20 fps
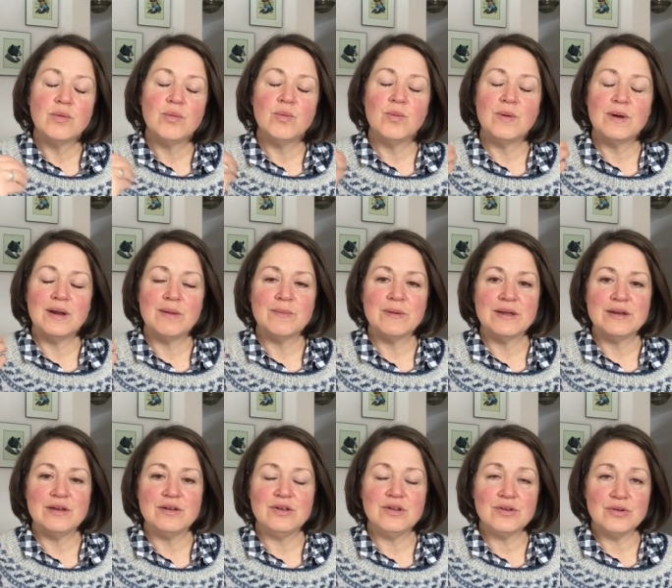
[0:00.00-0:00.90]
What I'm going
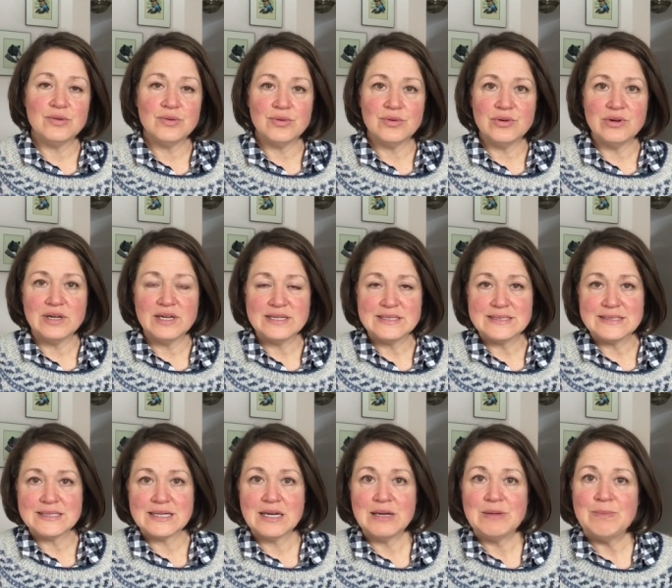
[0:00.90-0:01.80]
to do
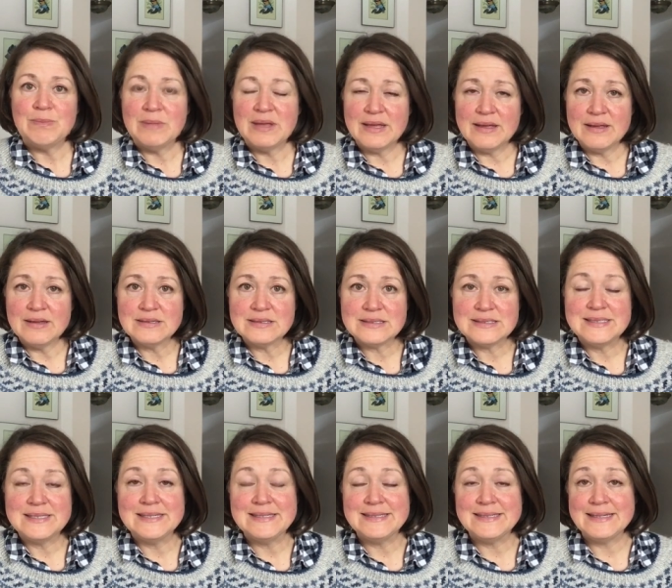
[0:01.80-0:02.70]
is commit
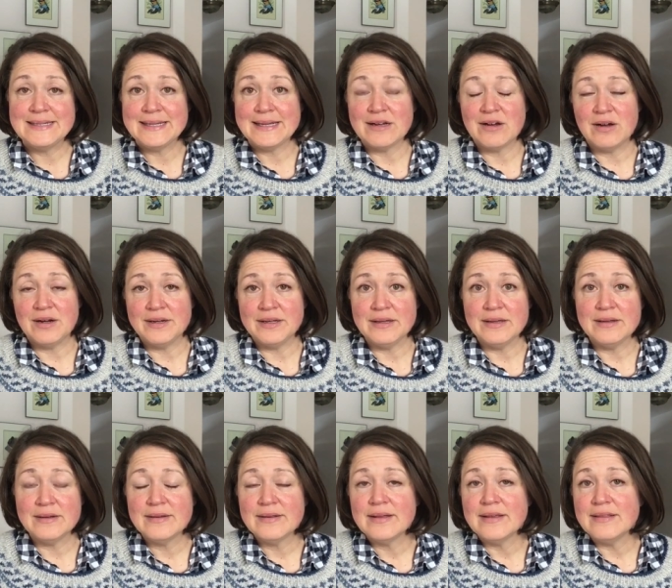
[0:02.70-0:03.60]
to knitting on it
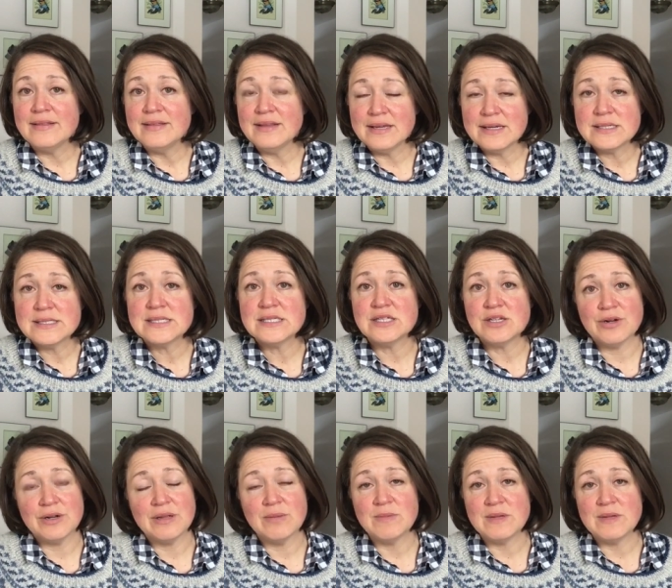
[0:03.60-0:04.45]
at least 30